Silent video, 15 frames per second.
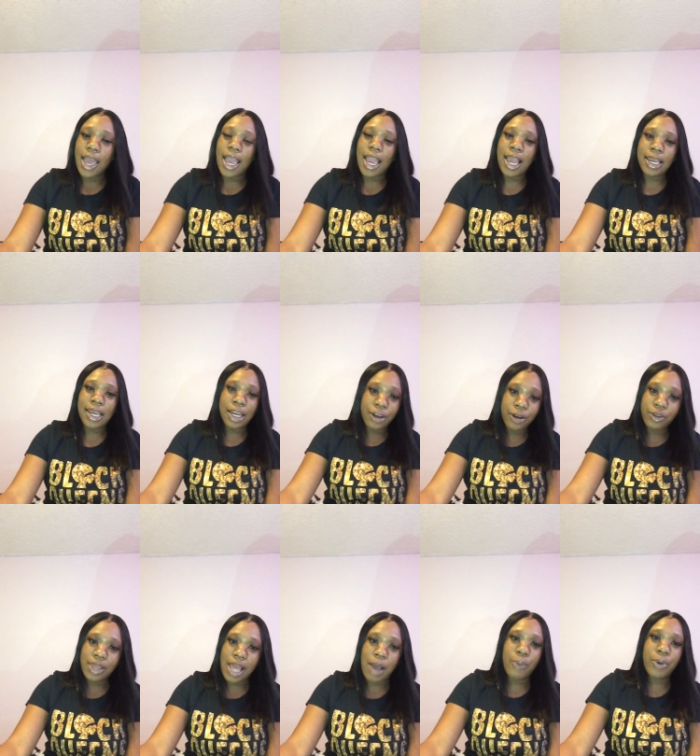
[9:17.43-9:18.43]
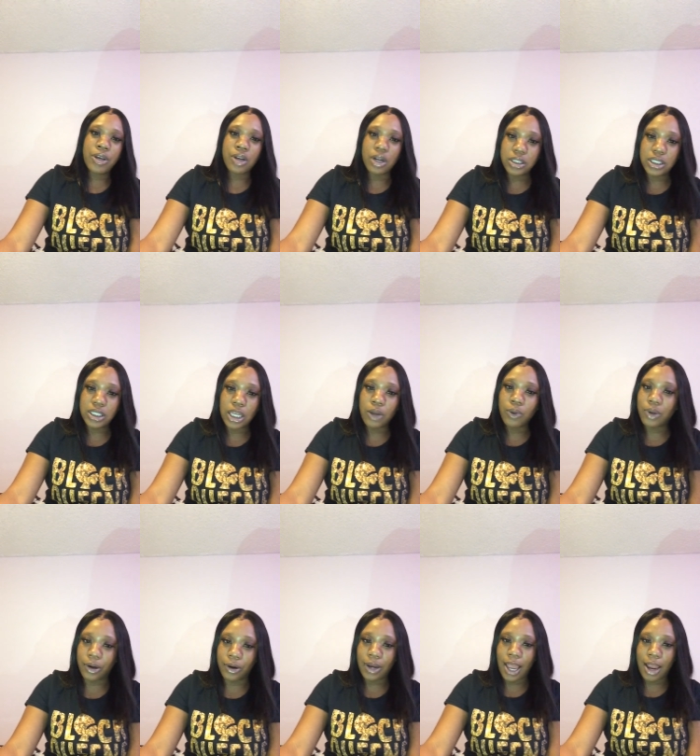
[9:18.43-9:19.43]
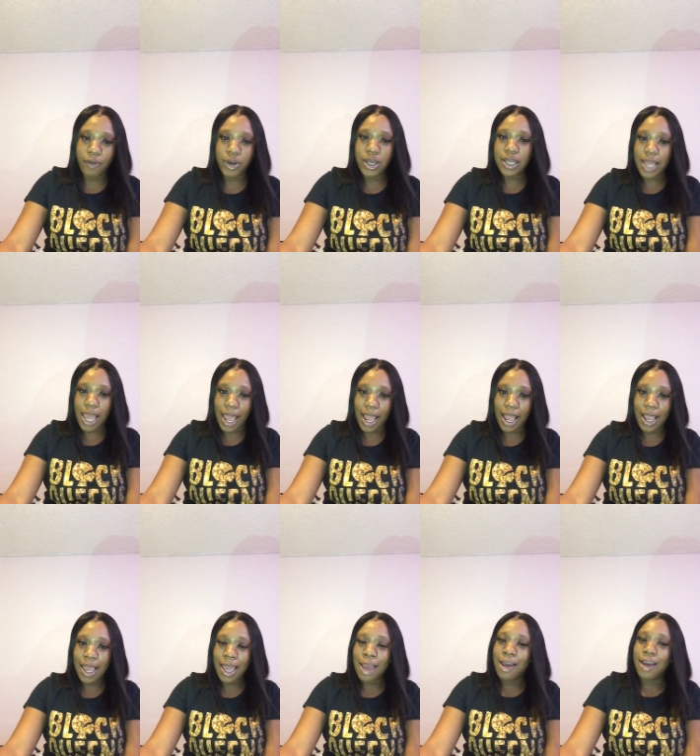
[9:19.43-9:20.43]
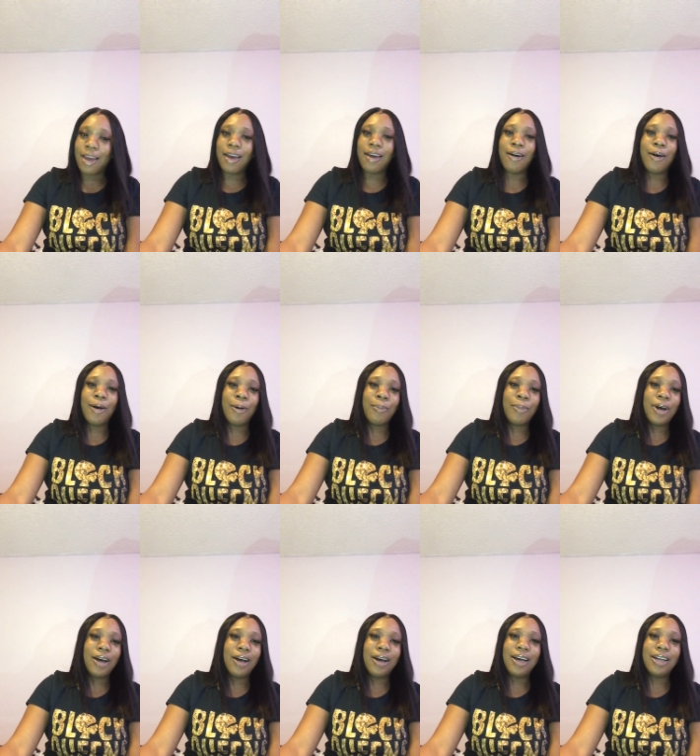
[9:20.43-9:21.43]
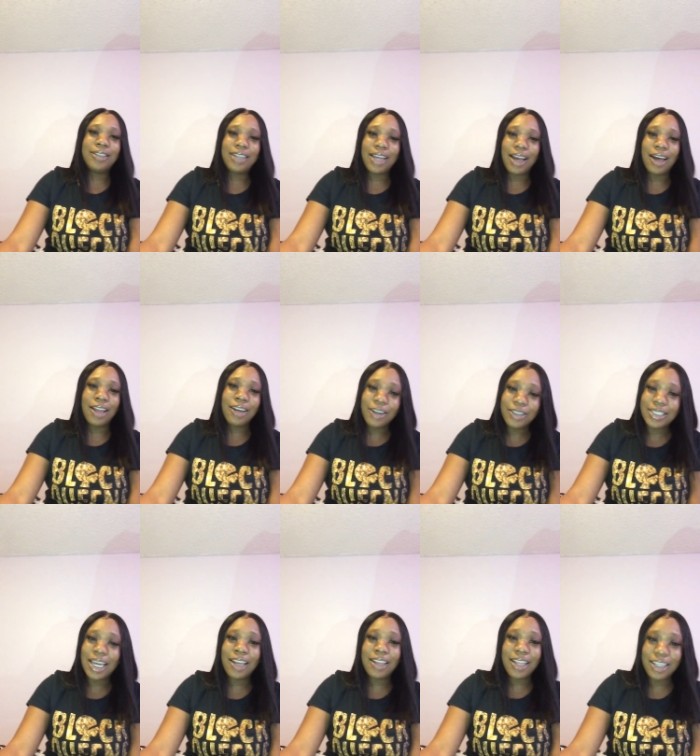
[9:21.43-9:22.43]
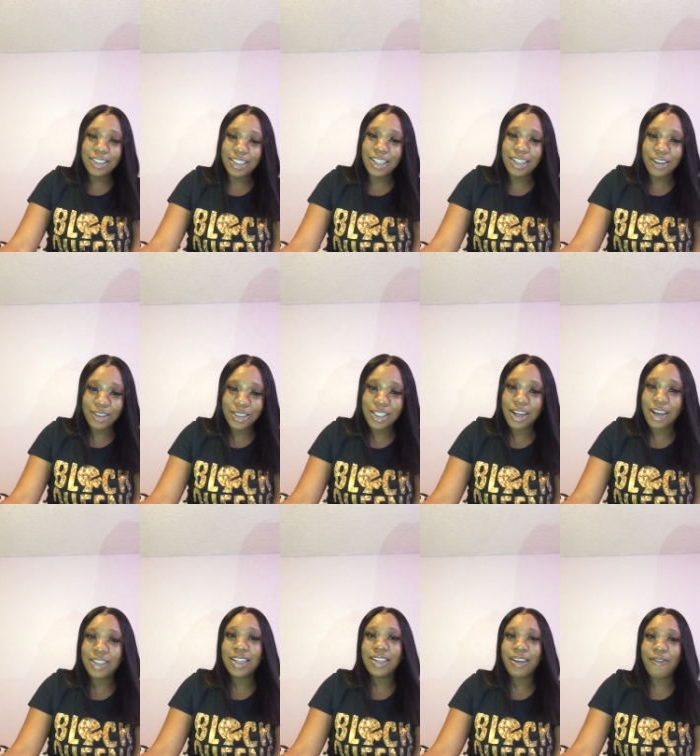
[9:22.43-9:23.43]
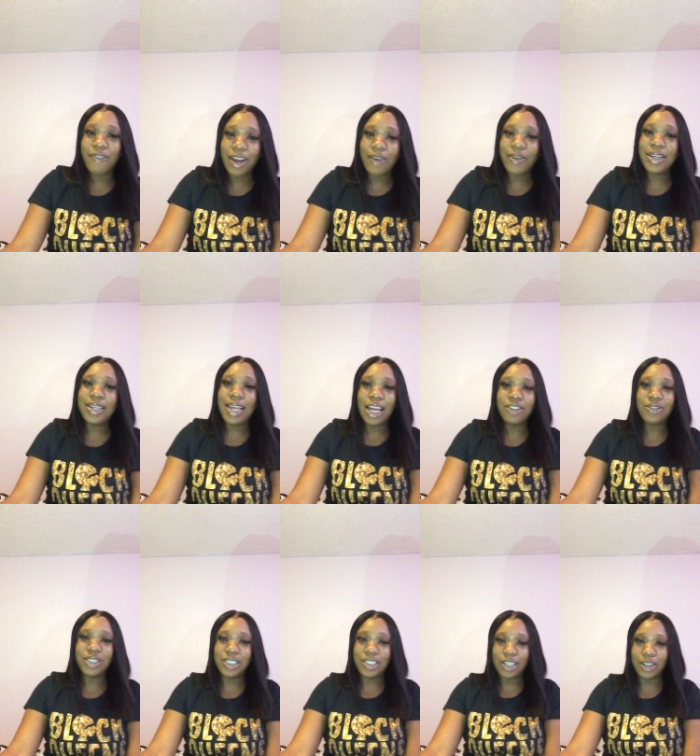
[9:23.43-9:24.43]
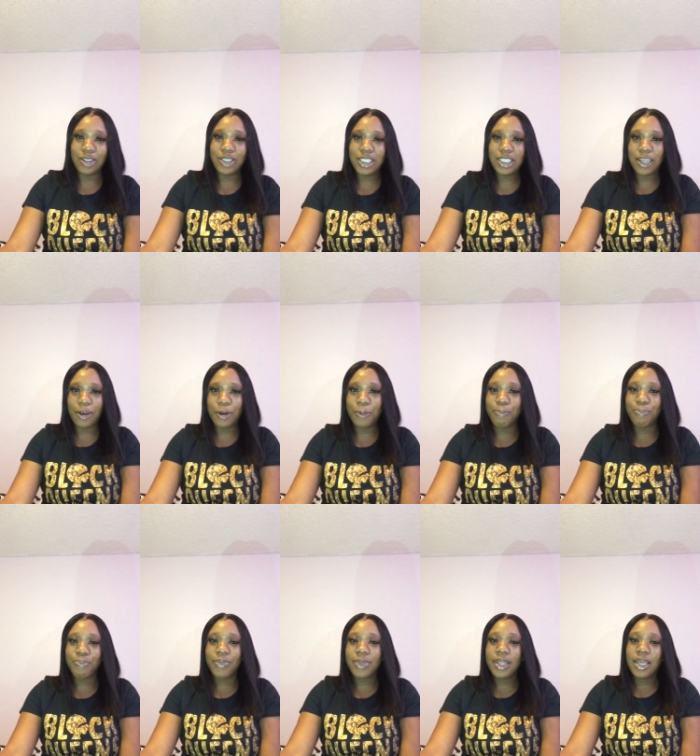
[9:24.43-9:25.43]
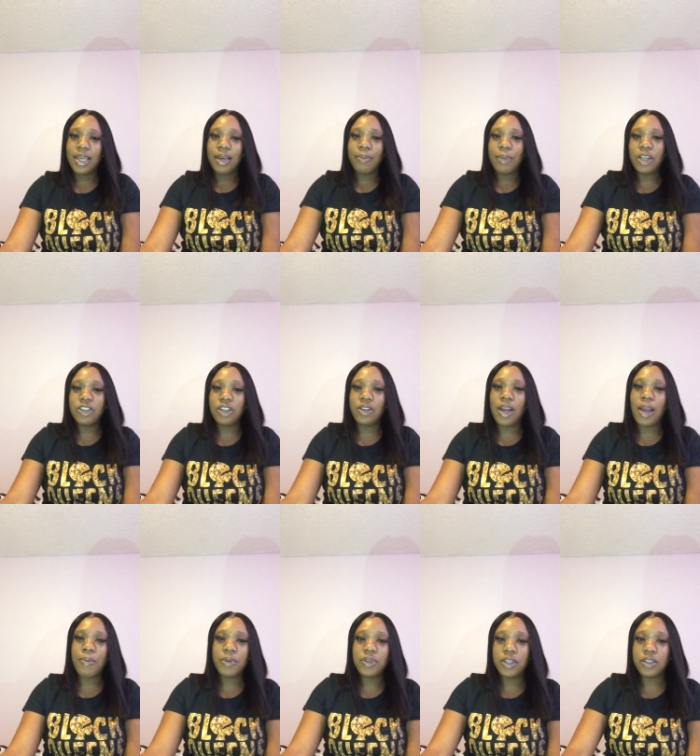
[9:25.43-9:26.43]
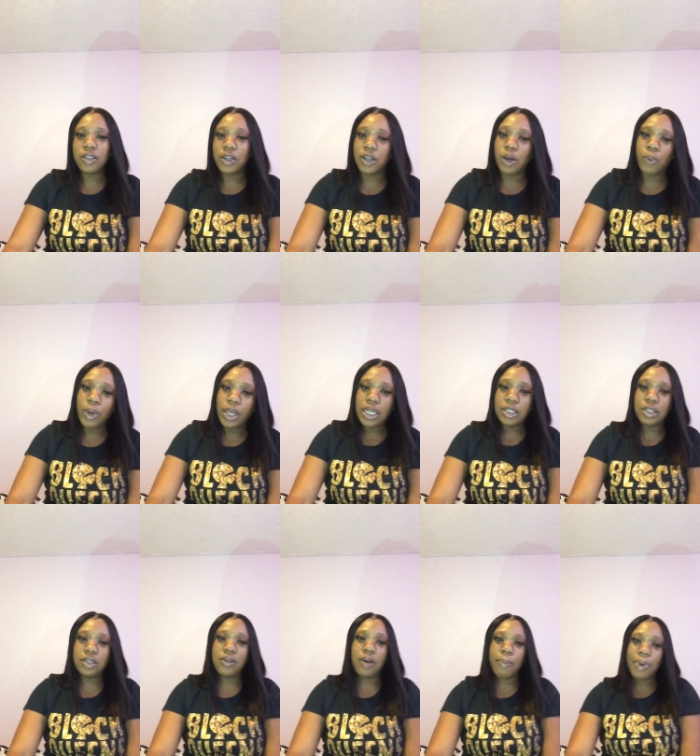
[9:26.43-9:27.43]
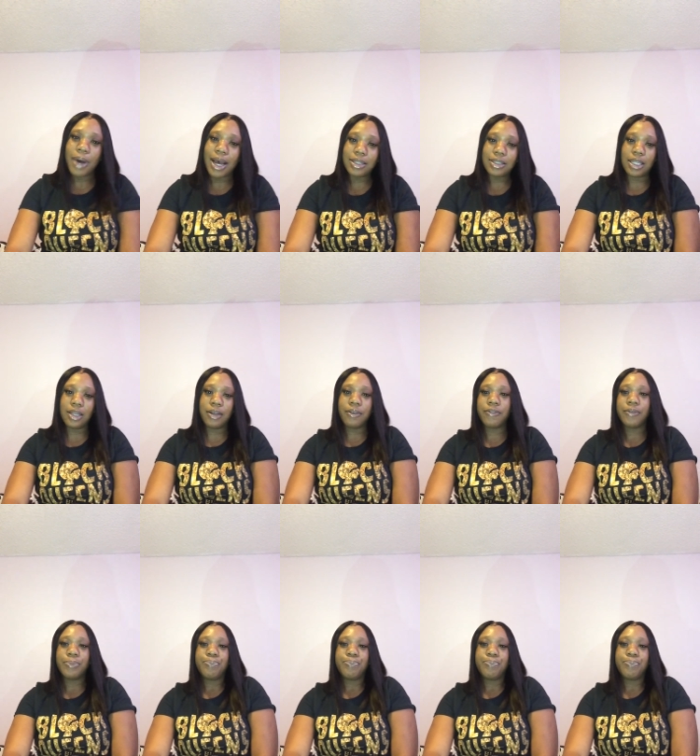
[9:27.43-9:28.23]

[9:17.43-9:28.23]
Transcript: And I know that with nursing, you learn every day. A nurse that thinks she knows it all is a very dangerous nurse. So make sure you're able to turn your weakness into a positive.